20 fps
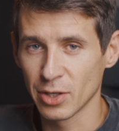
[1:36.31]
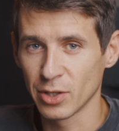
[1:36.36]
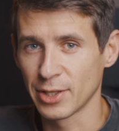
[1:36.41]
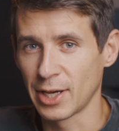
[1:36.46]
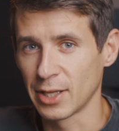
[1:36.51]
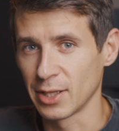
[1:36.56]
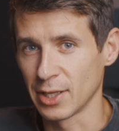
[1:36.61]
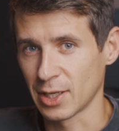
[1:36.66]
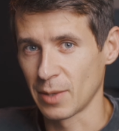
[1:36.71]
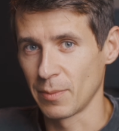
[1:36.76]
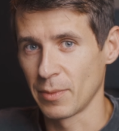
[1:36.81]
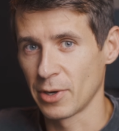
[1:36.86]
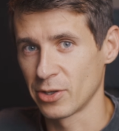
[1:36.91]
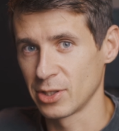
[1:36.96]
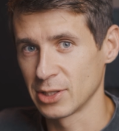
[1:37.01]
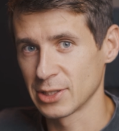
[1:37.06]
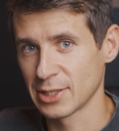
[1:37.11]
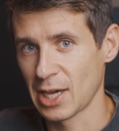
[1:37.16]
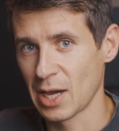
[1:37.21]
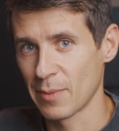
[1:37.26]
not like a
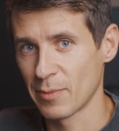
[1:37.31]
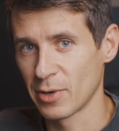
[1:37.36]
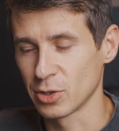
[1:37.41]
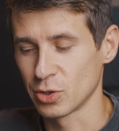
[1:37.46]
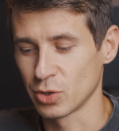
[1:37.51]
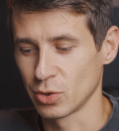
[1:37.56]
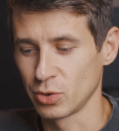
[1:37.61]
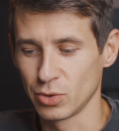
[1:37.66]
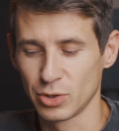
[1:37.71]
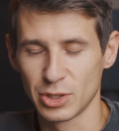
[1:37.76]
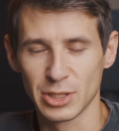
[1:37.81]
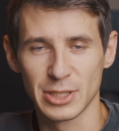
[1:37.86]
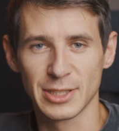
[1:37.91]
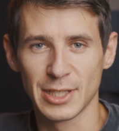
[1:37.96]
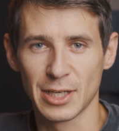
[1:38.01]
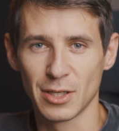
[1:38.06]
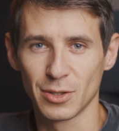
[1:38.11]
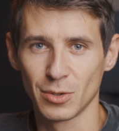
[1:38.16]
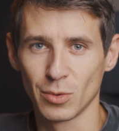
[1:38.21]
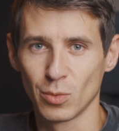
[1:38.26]
mirrorless camera, so you just
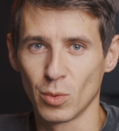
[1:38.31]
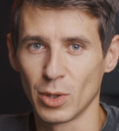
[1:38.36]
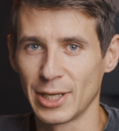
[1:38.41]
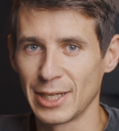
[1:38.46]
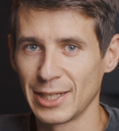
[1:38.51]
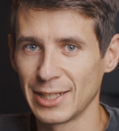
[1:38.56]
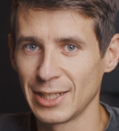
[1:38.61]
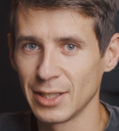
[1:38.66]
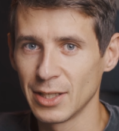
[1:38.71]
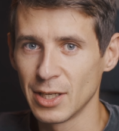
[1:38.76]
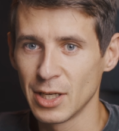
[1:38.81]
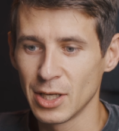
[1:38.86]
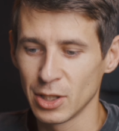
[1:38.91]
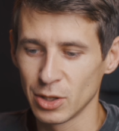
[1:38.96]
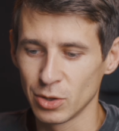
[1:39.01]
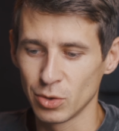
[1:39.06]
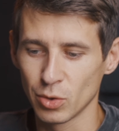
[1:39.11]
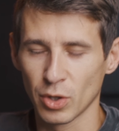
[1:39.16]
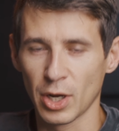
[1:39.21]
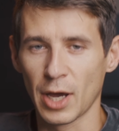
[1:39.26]
set it to 180.
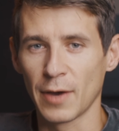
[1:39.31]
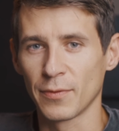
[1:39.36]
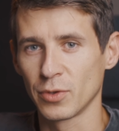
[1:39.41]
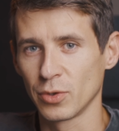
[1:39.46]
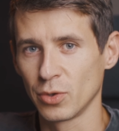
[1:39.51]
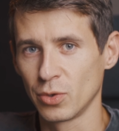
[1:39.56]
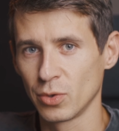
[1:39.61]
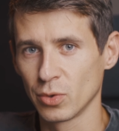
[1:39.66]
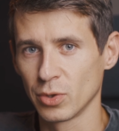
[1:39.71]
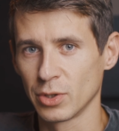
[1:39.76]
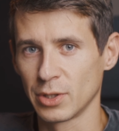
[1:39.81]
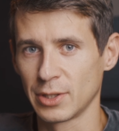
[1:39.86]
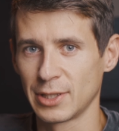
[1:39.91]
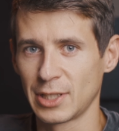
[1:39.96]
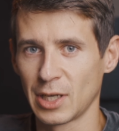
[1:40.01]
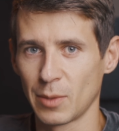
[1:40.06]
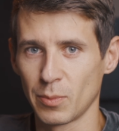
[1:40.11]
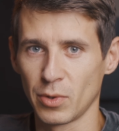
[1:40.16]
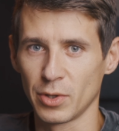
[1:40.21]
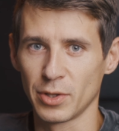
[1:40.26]
You don't have to do it
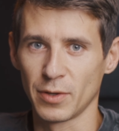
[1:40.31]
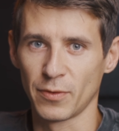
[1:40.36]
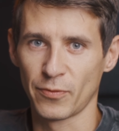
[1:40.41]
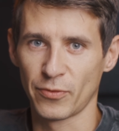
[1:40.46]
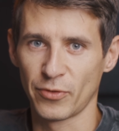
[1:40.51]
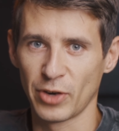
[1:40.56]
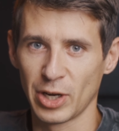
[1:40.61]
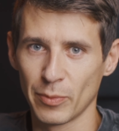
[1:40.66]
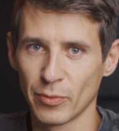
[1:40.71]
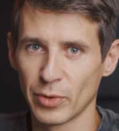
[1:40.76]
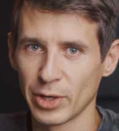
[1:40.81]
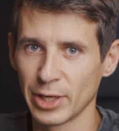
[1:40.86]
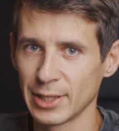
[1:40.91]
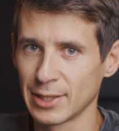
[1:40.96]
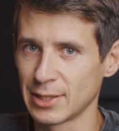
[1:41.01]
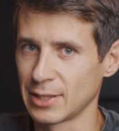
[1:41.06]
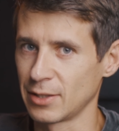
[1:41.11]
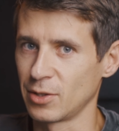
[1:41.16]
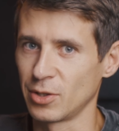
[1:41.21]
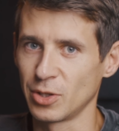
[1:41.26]
double the frame
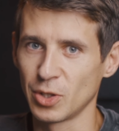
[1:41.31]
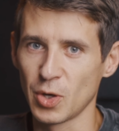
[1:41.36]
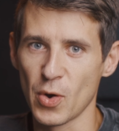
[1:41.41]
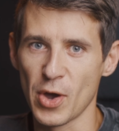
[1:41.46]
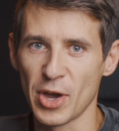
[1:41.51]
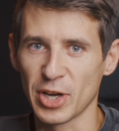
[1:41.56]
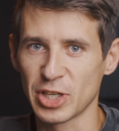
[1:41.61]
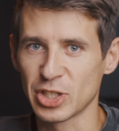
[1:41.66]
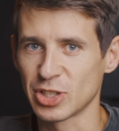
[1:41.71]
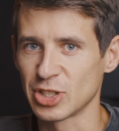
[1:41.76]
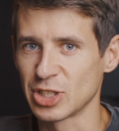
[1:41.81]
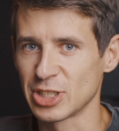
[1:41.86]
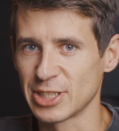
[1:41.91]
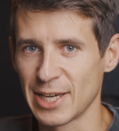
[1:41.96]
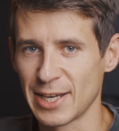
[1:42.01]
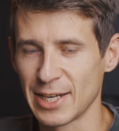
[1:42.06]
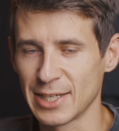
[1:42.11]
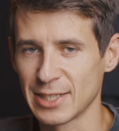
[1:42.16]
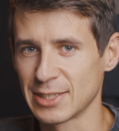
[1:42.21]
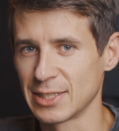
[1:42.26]
rate, no extra
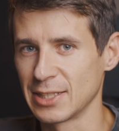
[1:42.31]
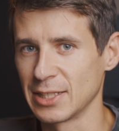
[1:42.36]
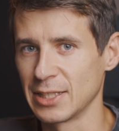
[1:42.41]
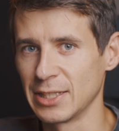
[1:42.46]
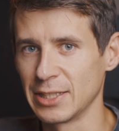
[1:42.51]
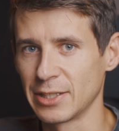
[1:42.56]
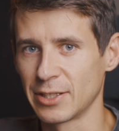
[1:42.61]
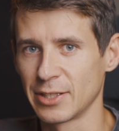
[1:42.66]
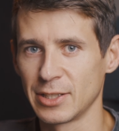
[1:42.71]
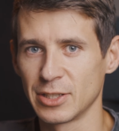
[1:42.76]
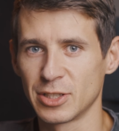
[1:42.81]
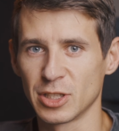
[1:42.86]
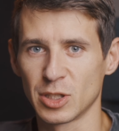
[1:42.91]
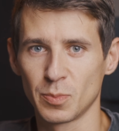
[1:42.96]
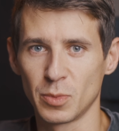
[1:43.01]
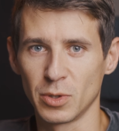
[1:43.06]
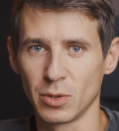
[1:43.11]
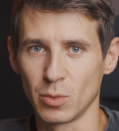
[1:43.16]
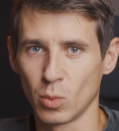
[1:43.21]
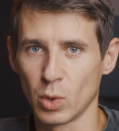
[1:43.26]
settings, literally
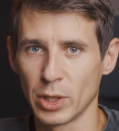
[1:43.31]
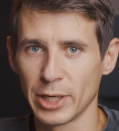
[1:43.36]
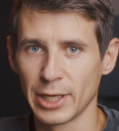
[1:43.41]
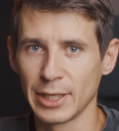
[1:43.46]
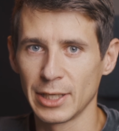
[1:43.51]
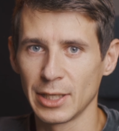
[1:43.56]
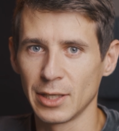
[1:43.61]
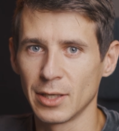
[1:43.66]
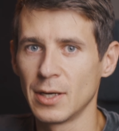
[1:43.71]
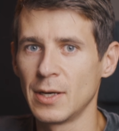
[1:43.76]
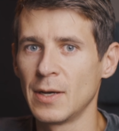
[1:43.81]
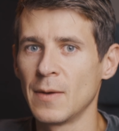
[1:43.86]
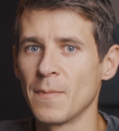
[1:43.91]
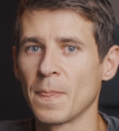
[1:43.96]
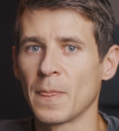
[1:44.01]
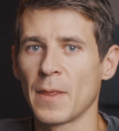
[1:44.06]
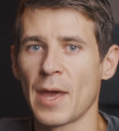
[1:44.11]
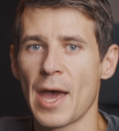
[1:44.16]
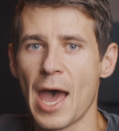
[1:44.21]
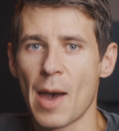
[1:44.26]
just put 180
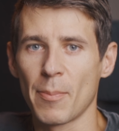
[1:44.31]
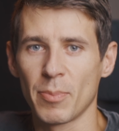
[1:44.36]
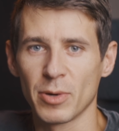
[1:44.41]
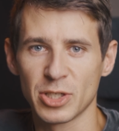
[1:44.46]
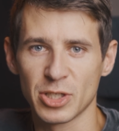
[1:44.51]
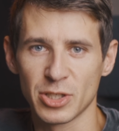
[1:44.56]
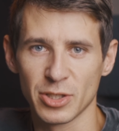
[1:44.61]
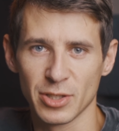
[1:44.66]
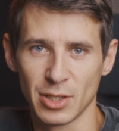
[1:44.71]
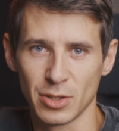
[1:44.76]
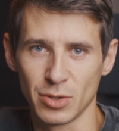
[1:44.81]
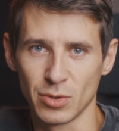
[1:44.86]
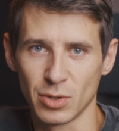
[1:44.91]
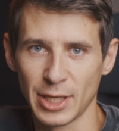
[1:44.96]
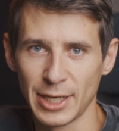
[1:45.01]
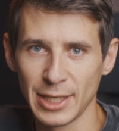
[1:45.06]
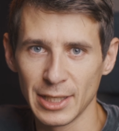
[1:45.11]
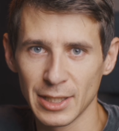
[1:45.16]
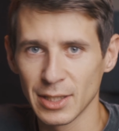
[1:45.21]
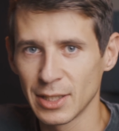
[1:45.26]
aperture that you
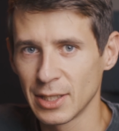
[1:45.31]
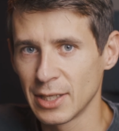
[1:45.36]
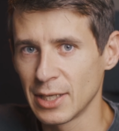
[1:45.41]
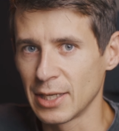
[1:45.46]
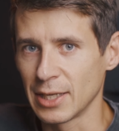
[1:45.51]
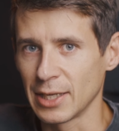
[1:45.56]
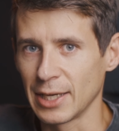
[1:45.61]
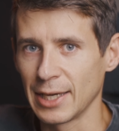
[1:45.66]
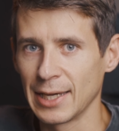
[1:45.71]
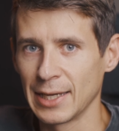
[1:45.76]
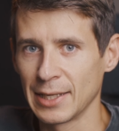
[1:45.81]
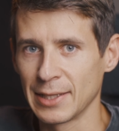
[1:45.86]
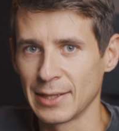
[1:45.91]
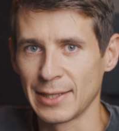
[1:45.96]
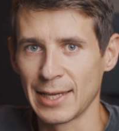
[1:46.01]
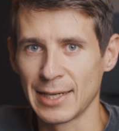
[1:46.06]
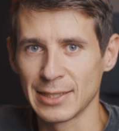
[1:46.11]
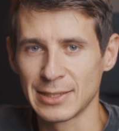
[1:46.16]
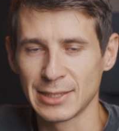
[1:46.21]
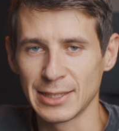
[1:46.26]
like,
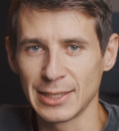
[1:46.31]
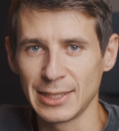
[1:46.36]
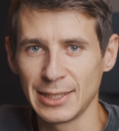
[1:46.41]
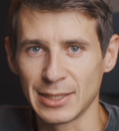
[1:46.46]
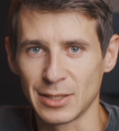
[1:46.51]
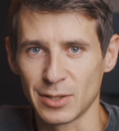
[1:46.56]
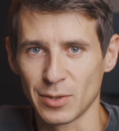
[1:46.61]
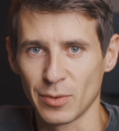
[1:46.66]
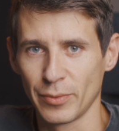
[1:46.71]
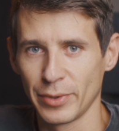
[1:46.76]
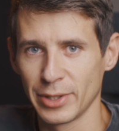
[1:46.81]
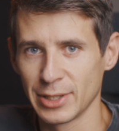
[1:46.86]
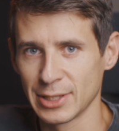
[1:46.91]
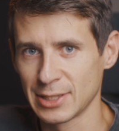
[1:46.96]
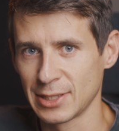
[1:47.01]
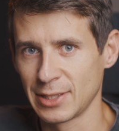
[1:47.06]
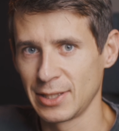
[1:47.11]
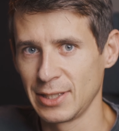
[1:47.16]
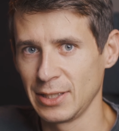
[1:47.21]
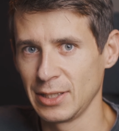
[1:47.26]
and that's it.
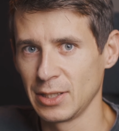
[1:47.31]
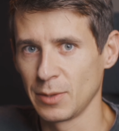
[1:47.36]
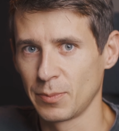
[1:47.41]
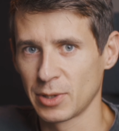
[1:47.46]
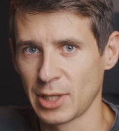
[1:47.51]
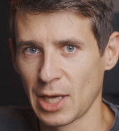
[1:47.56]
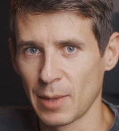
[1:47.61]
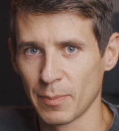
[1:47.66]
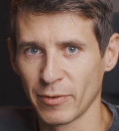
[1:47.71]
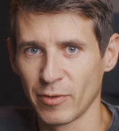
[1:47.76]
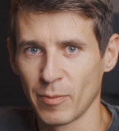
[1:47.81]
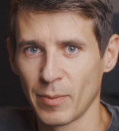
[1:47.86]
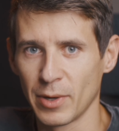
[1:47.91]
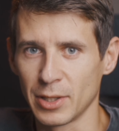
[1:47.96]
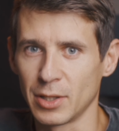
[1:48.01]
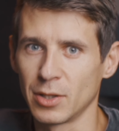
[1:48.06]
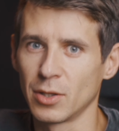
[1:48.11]
With the tap of a button